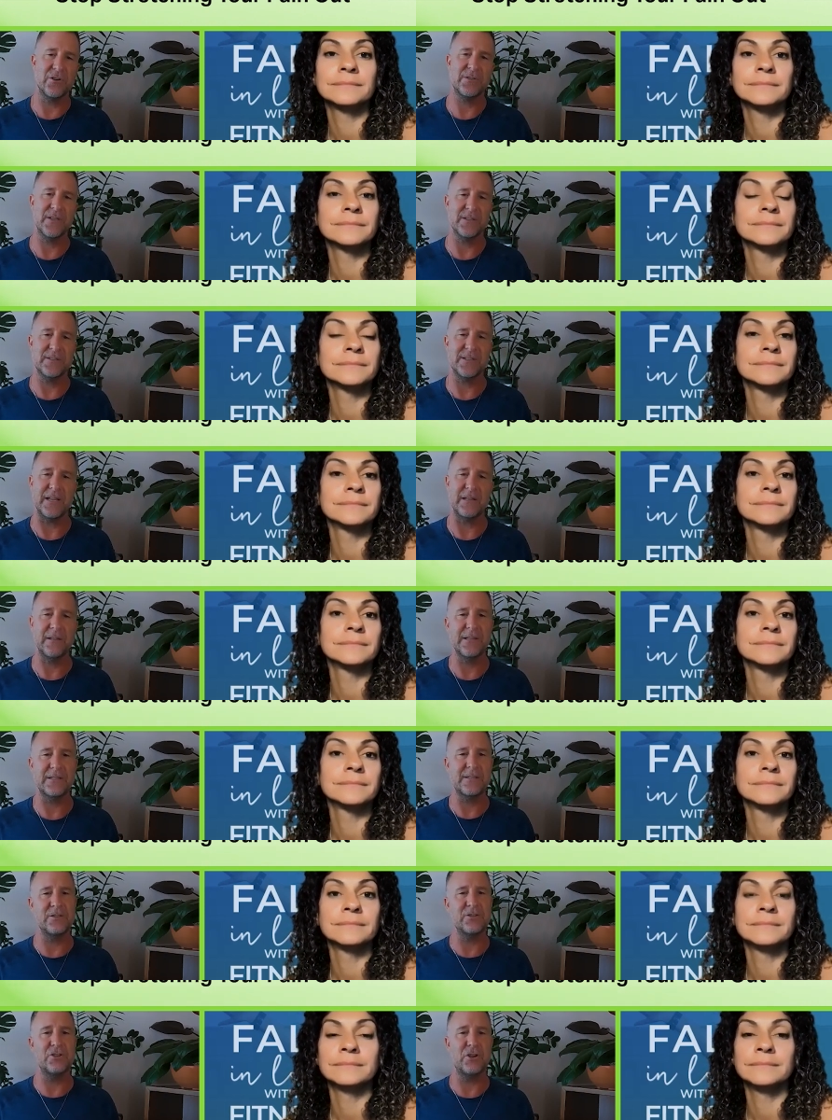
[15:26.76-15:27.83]
Speaker 1: that say listen
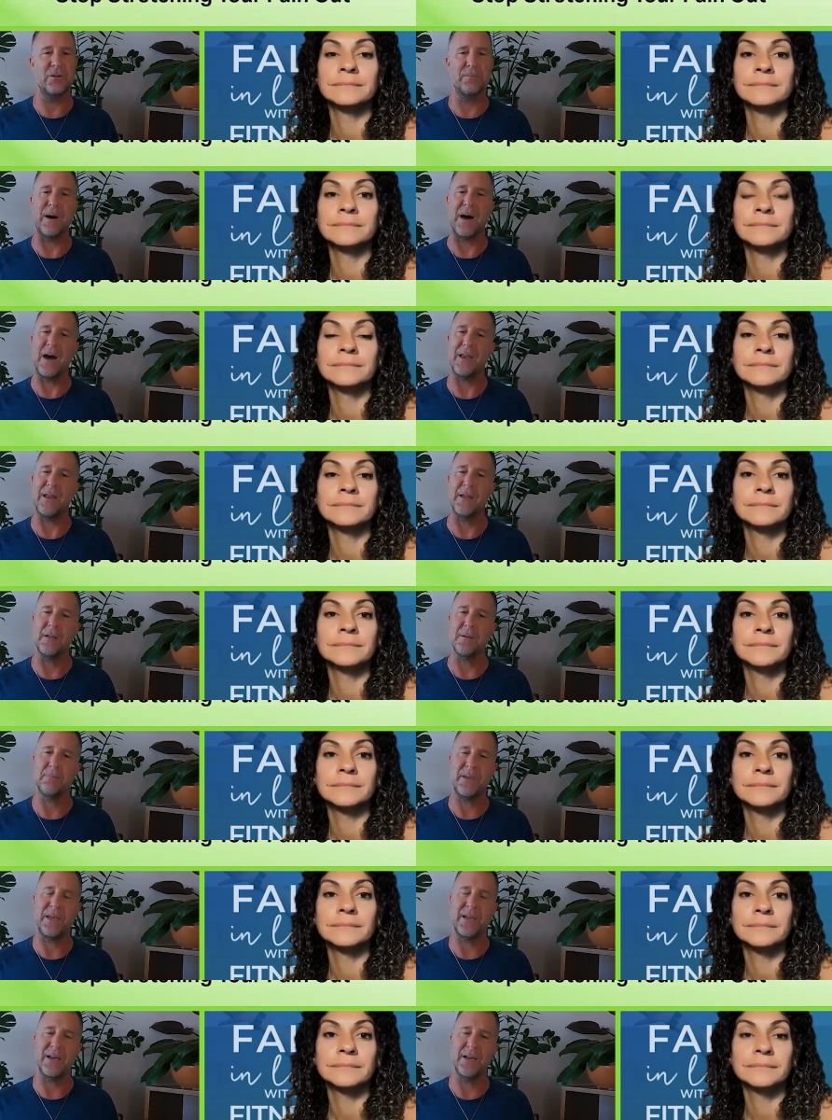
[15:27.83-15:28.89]
to your body
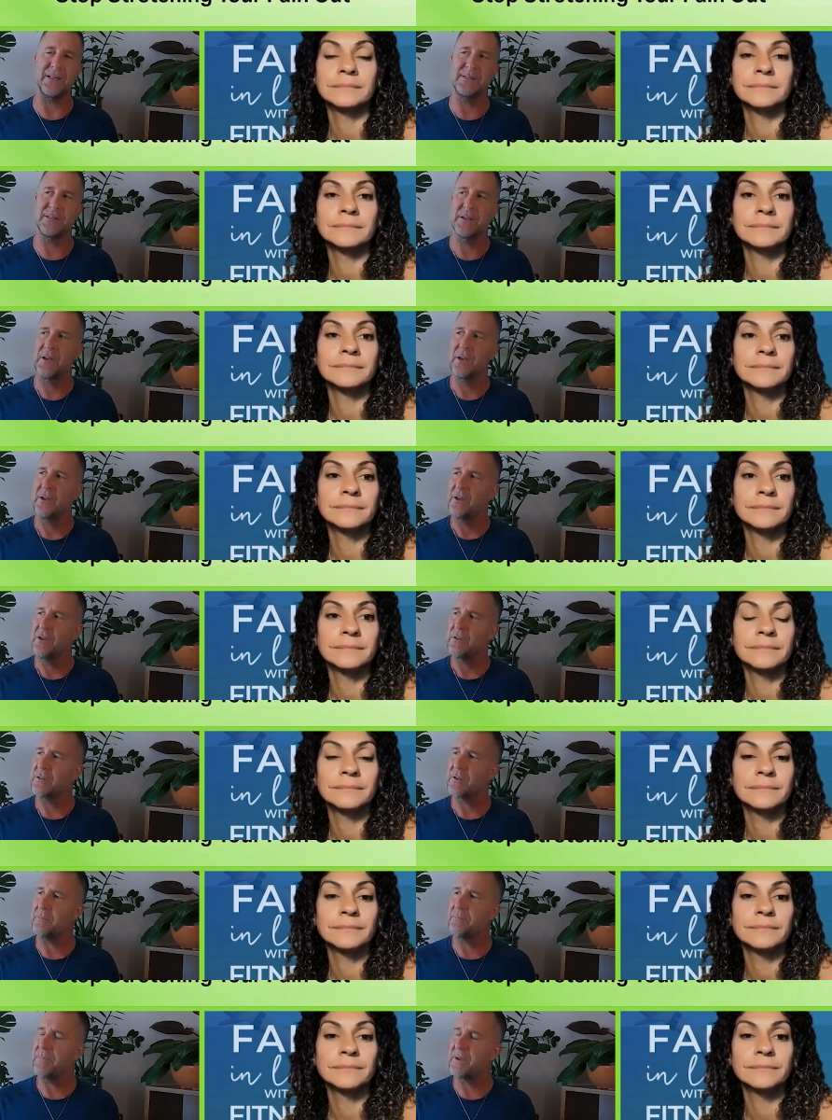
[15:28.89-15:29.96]
because
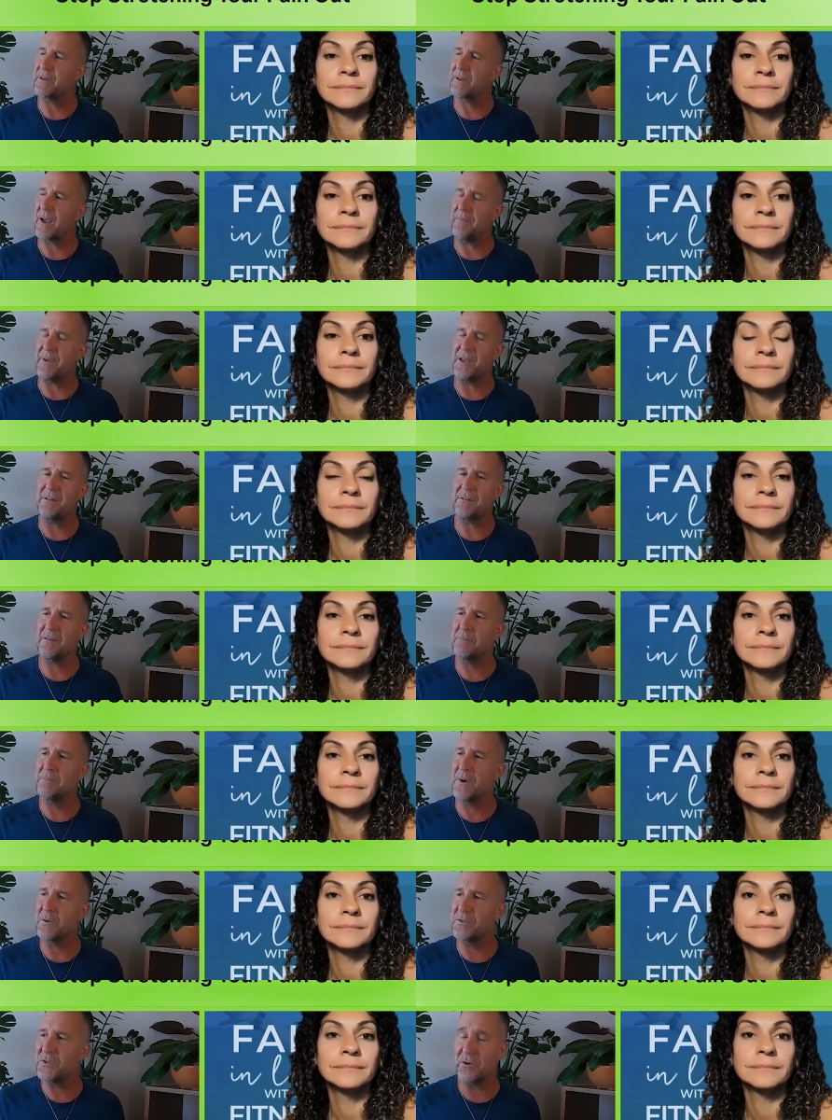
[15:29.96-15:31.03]
the i mean
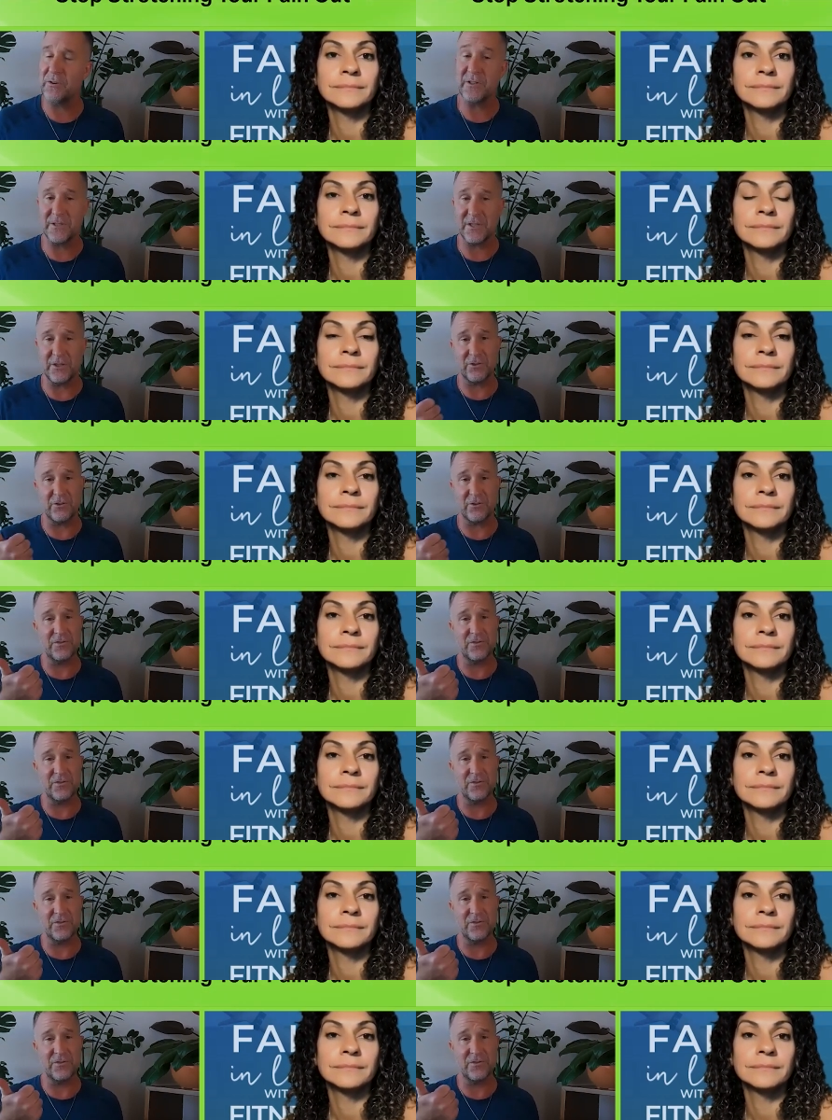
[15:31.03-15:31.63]
most yoga teachers